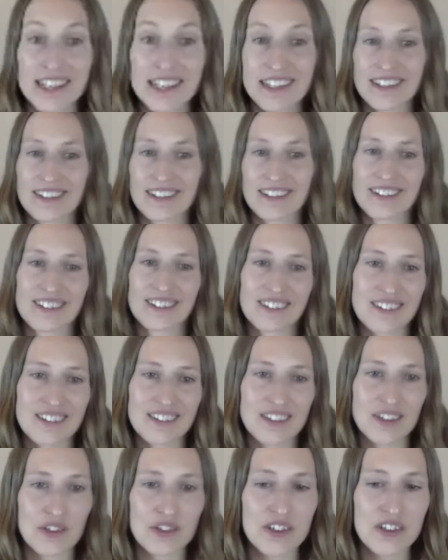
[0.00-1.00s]
too.
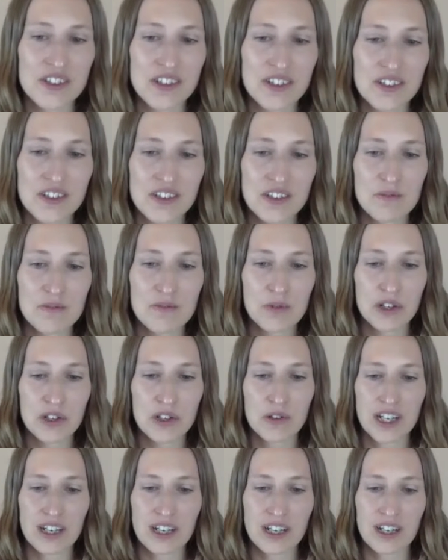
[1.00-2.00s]
So just a super
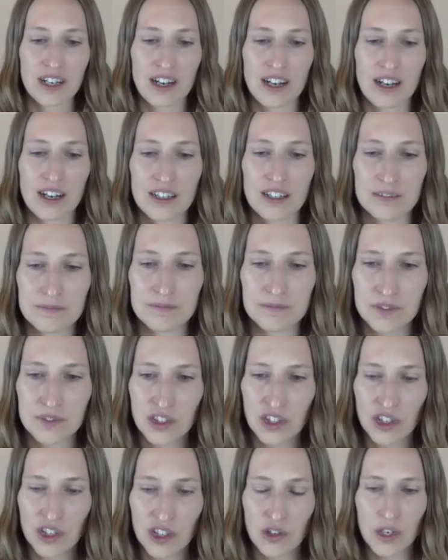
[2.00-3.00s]
quick
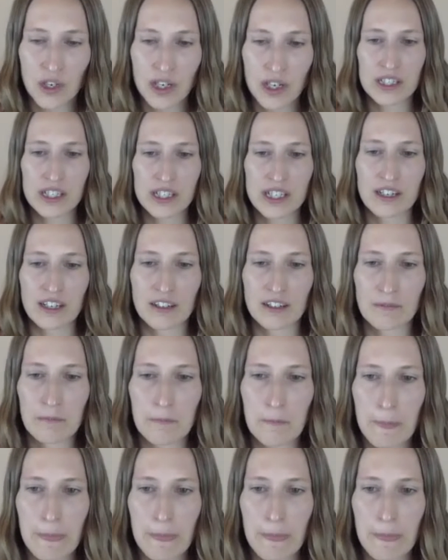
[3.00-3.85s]
one here.